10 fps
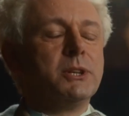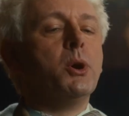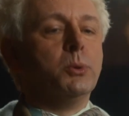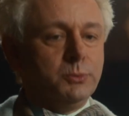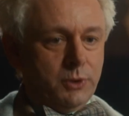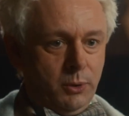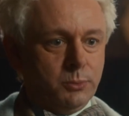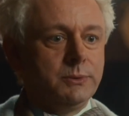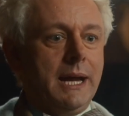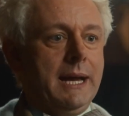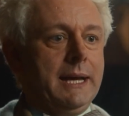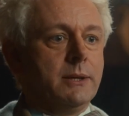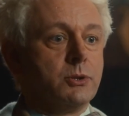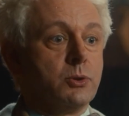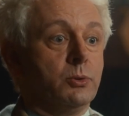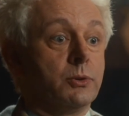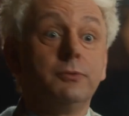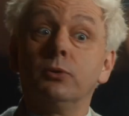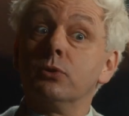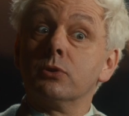No, no, uh, short
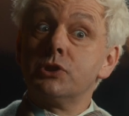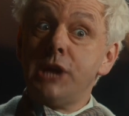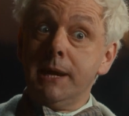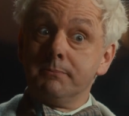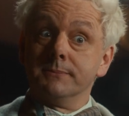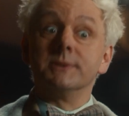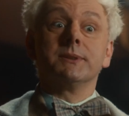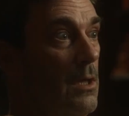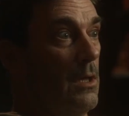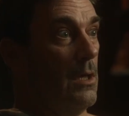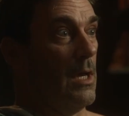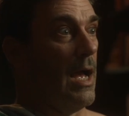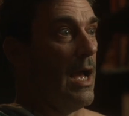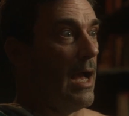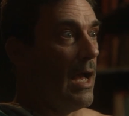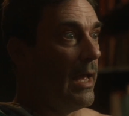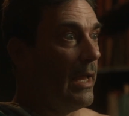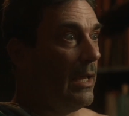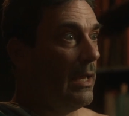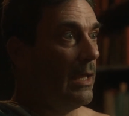for James.
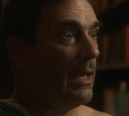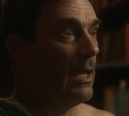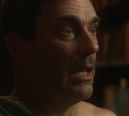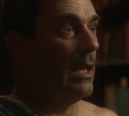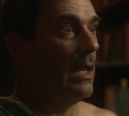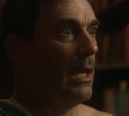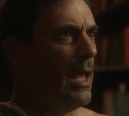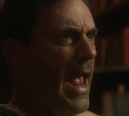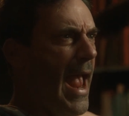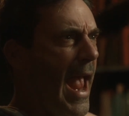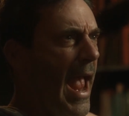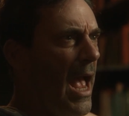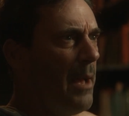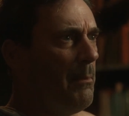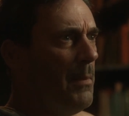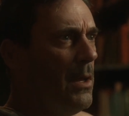I am